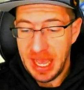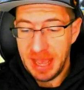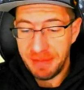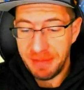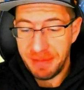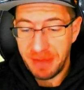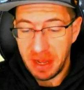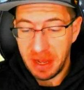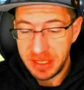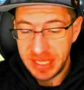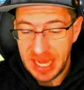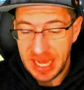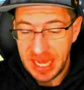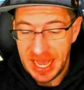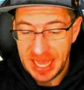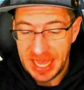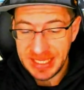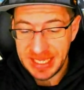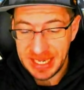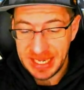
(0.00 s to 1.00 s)
if I was to
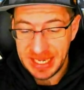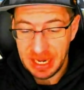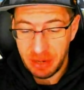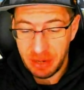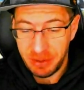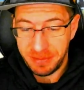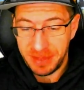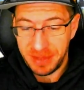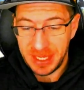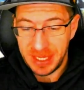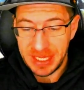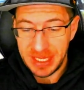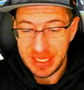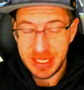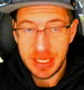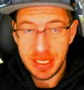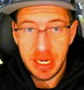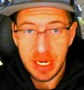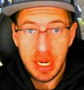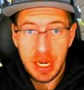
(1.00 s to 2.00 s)
exit out of
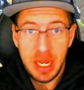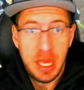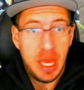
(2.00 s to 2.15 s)
this,